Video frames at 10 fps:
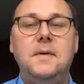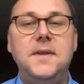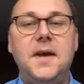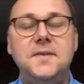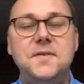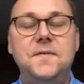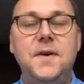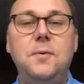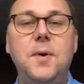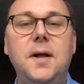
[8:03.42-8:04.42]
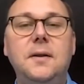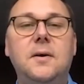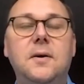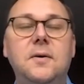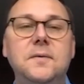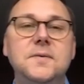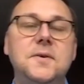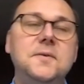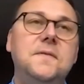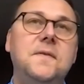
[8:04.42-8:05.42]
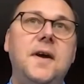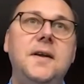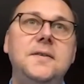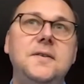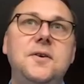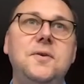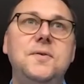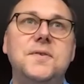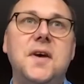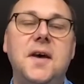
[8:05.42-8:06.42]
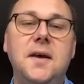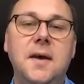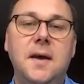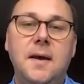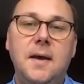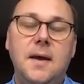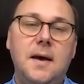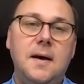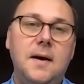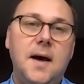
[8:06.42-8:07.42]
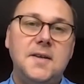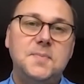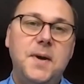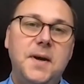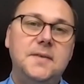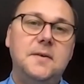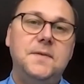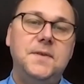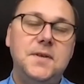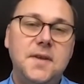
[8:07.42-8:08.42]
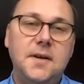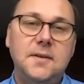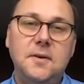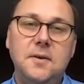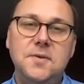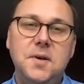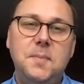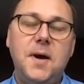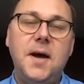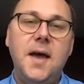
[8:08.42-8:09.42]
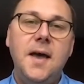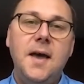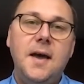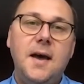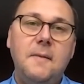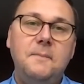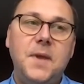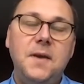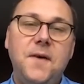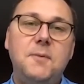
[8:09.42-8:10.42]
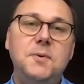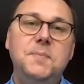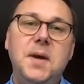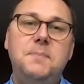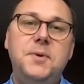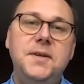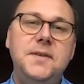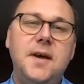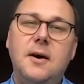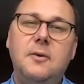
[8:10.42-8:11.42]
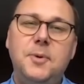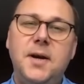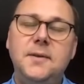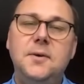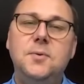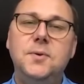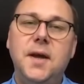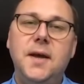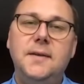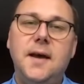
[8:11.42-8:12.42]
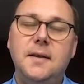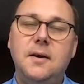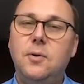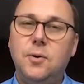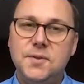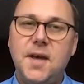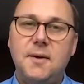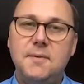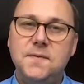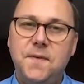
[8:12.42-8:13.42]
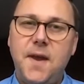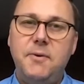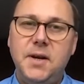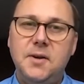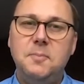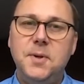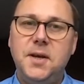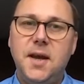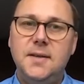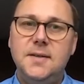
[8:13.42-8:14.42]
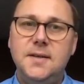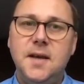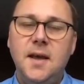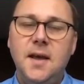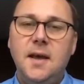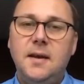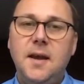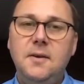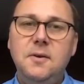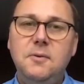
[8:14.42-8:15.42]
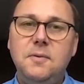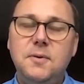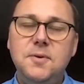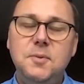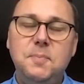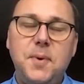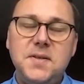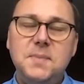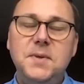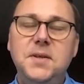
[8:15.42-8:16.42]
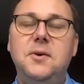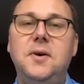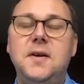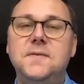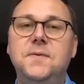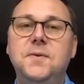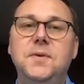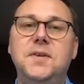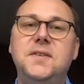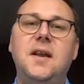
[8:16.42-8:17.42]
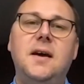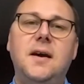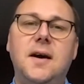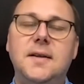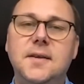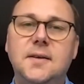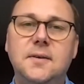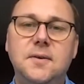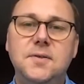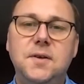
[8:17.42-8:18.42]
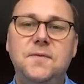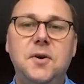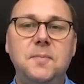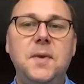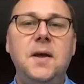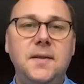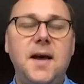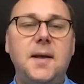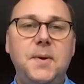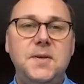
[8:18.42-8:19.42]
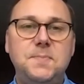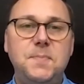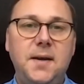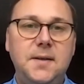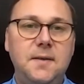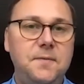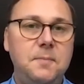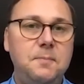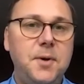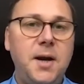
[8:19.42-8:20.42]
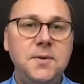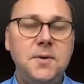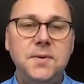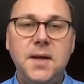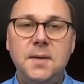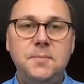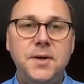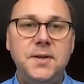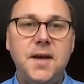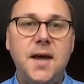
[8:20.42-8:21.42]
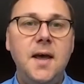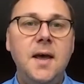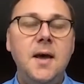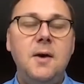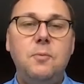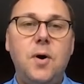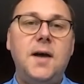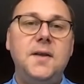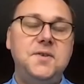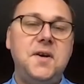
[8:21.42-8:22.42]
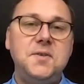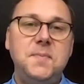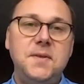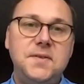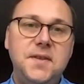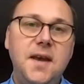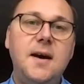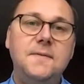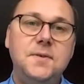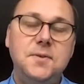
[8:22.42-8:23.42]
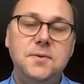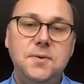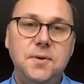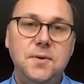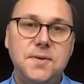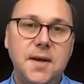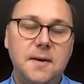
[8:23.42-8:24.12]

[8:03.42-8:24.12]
touched very well on sort of end user aspect of this technology, but if I would be a printer or brand owner, that all sounds very complicated. Could you possibly talk us through the StellarGuard technology from that perspective, from brand owner and printer, what adjustments they have to do to use it?